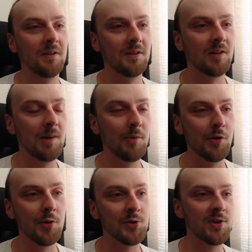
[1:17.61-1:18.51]
Come on
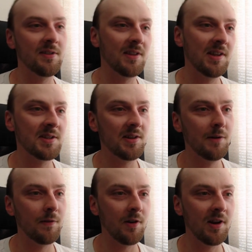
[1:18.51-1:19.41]
Yoshi, this
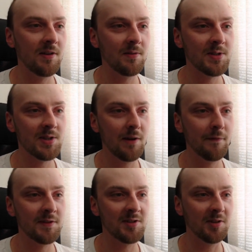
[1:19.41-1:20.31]
infrared
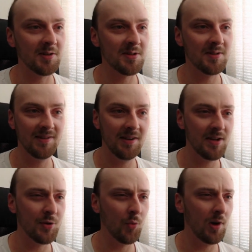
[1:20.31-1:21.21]
stuff sucks.
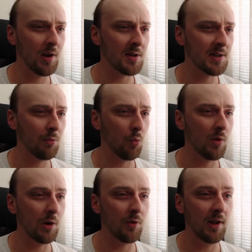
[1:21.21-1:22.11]
Is it really a sauna
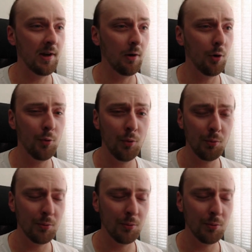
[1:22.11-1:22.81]
without any löyly?